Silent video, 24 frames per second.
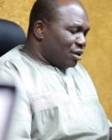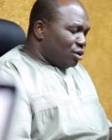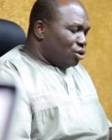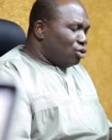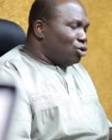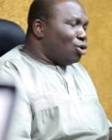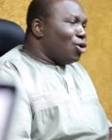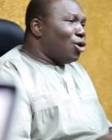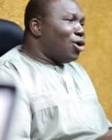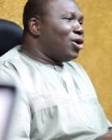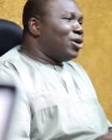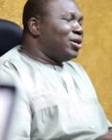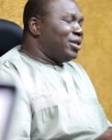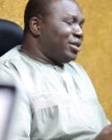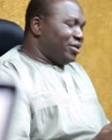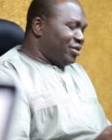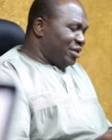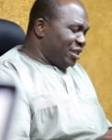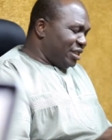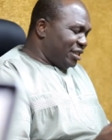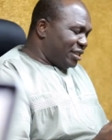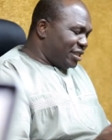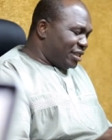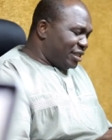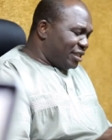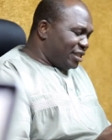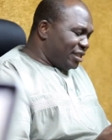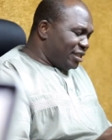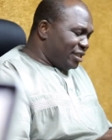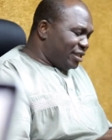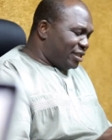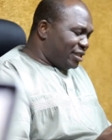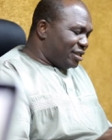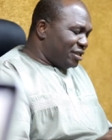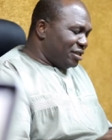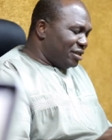God
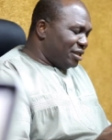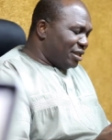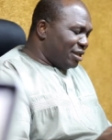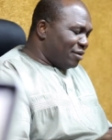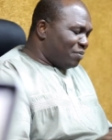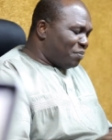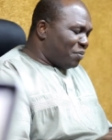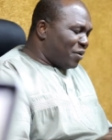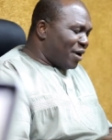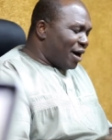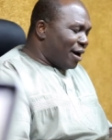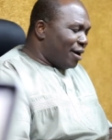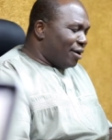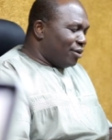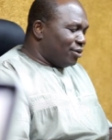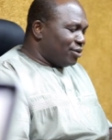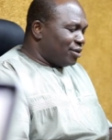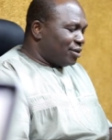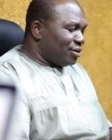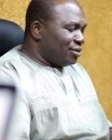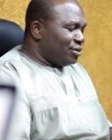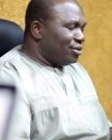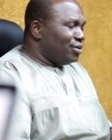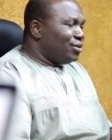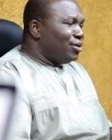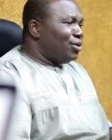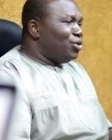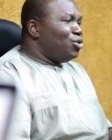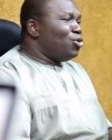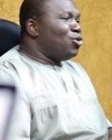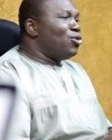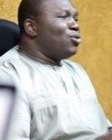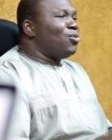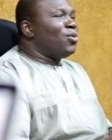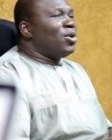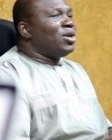resists the proud.
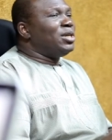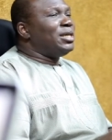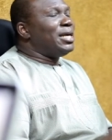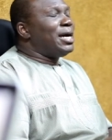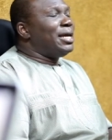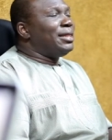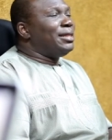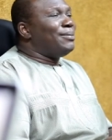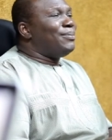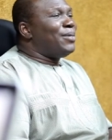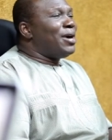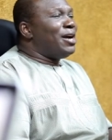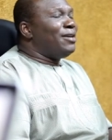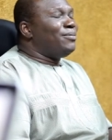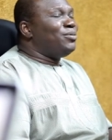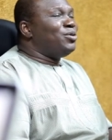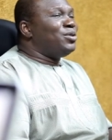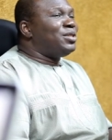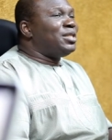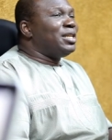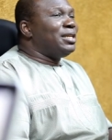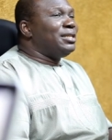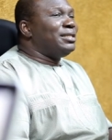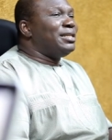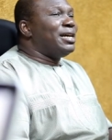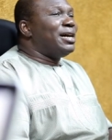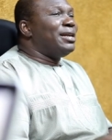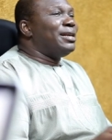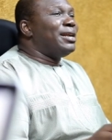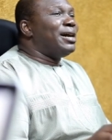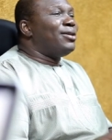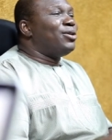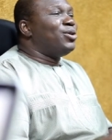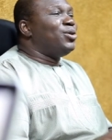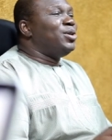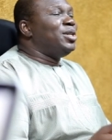No wonder the Bible says that
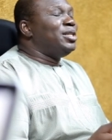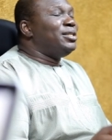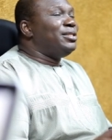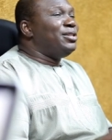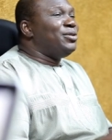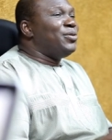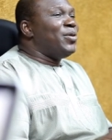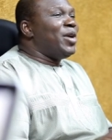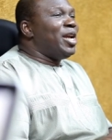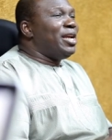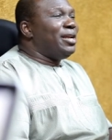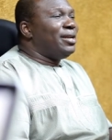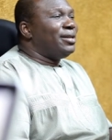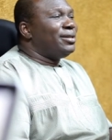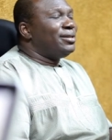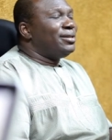narrow is the way.